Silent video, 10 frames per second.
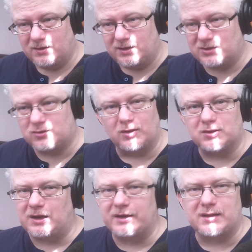it's
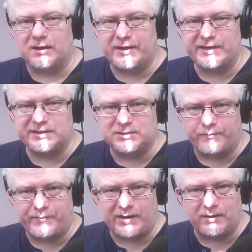not like a laser
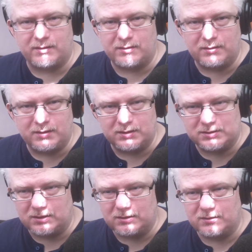pen.
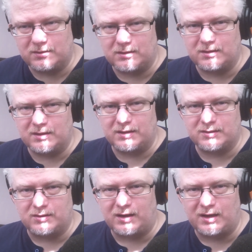
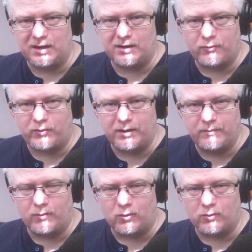It's a highly
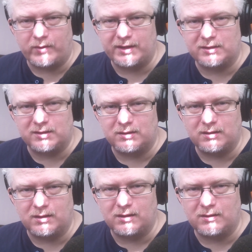more rated
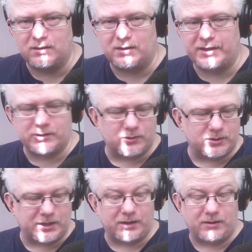
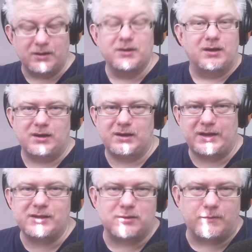laser than a
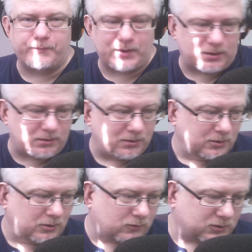laser pen
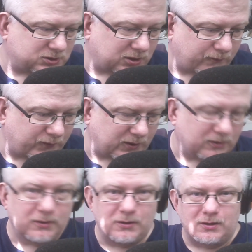or something.
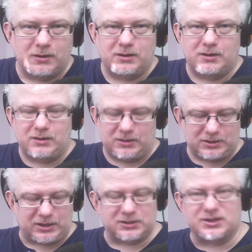
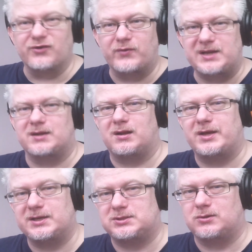It has green
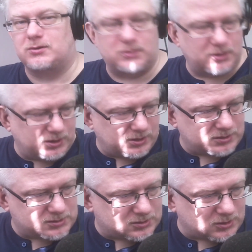laser in
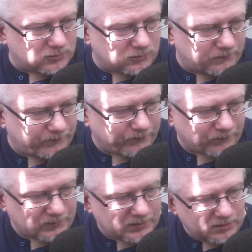it, so
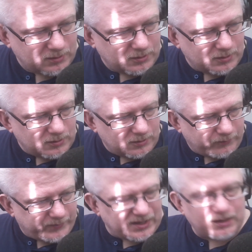
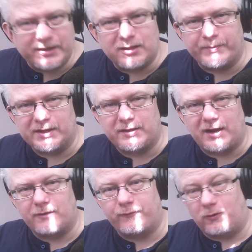be a little bit
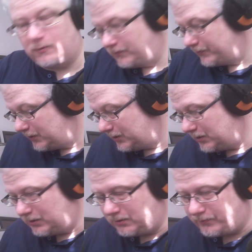careful,
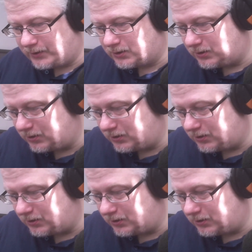but